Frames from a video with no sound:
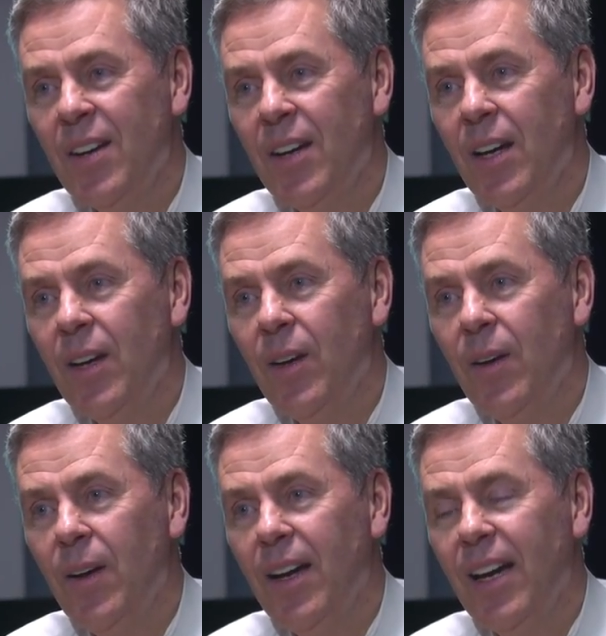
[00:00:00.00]
But I
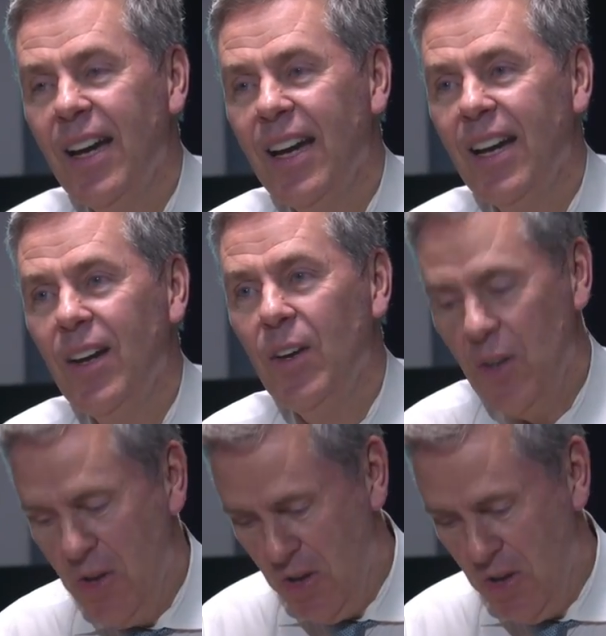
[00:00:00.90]
did, and the